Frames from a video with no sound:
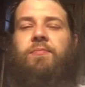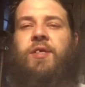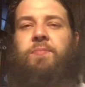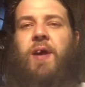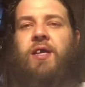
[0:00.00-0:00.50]

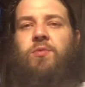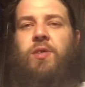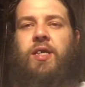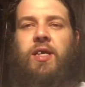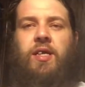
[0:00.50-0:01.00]
This past
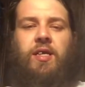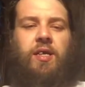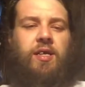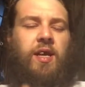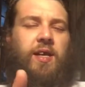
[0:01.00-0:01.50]
week he did
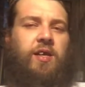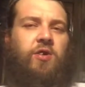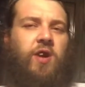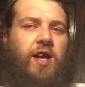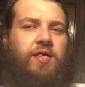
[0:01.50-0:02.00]
a Tidy
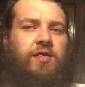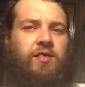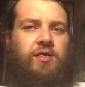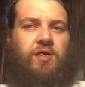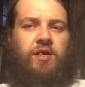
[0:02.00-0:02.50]

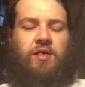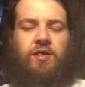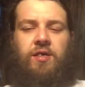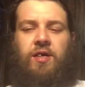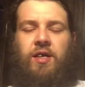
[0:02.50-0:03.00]

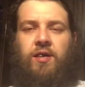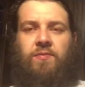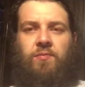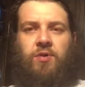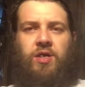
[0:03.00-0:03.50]
Trex cleaner
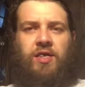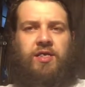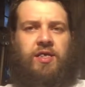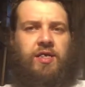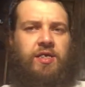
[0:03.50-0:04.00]
from Woodland
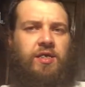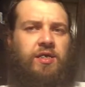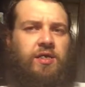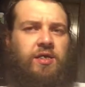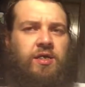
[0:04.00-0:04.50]

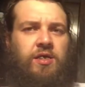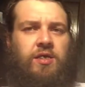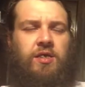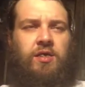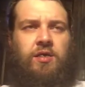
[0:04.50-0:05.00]
Scenics,
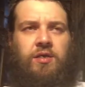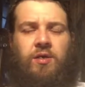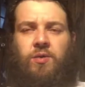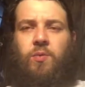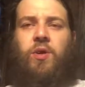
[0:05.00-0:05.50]

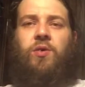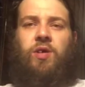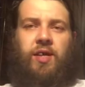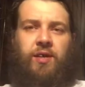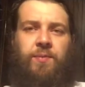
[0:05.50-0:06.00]
the wheel
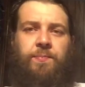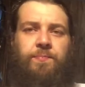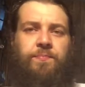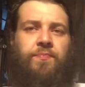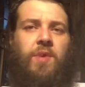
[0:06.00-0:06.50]
cleaner,
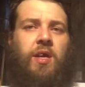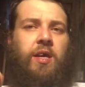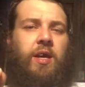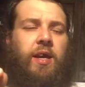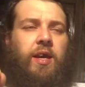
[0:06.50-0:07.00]

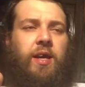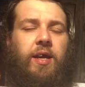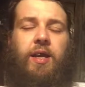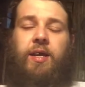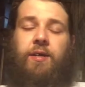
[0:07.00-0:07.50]

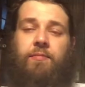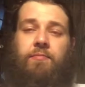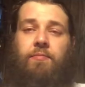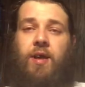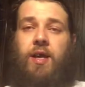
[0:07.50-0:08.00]

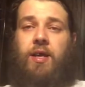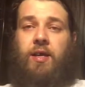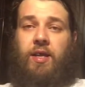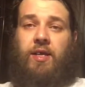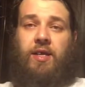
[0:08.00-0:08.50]
and
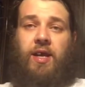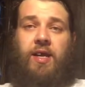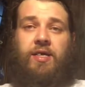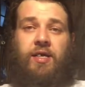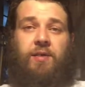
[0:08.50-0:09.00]
hey, that thing
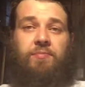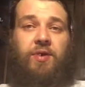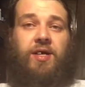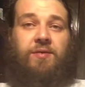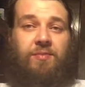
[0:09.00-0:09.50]
actually
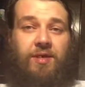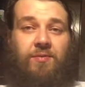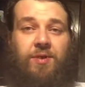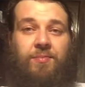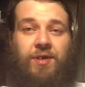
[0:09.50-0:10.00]
impressed me. It
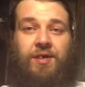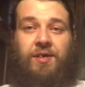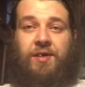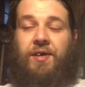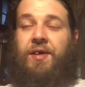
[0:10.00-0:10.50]
worked pretty
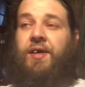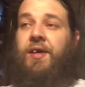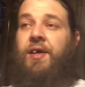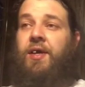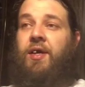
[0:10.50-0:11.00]
good.
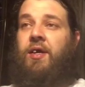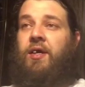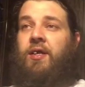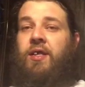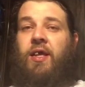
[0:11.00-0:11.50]

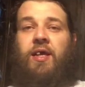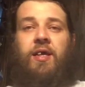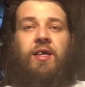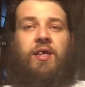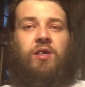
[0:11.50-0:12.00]

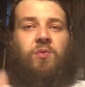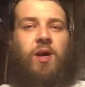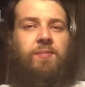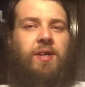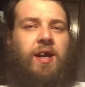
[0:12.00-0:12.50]
Then he
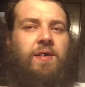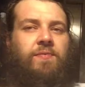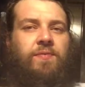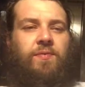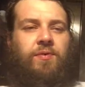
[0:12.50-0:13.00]
swapped it
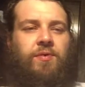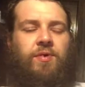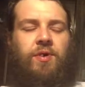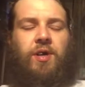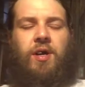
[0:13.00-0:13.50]
out
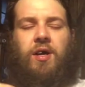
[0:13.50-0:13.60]
for